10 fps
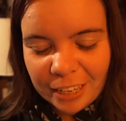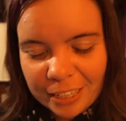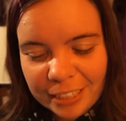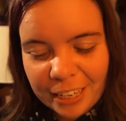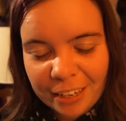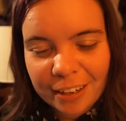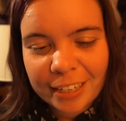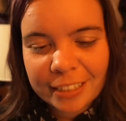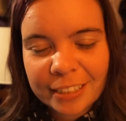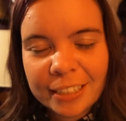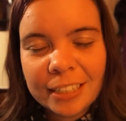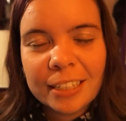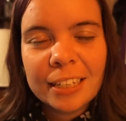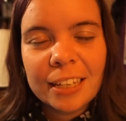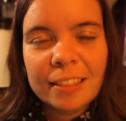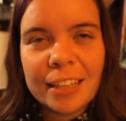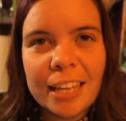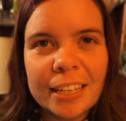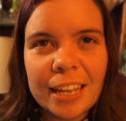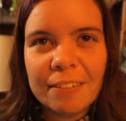I cannot
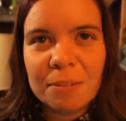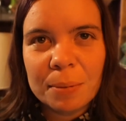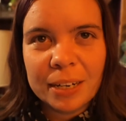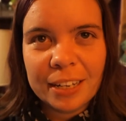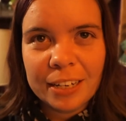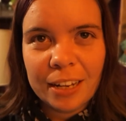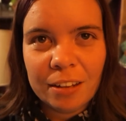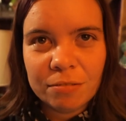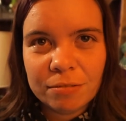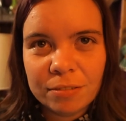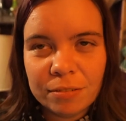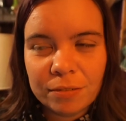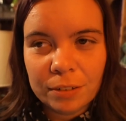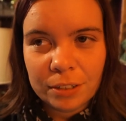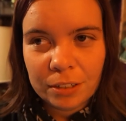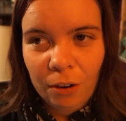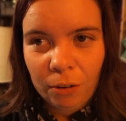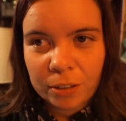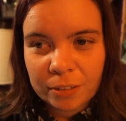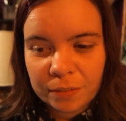thank everybody enough for
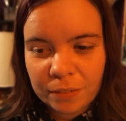all of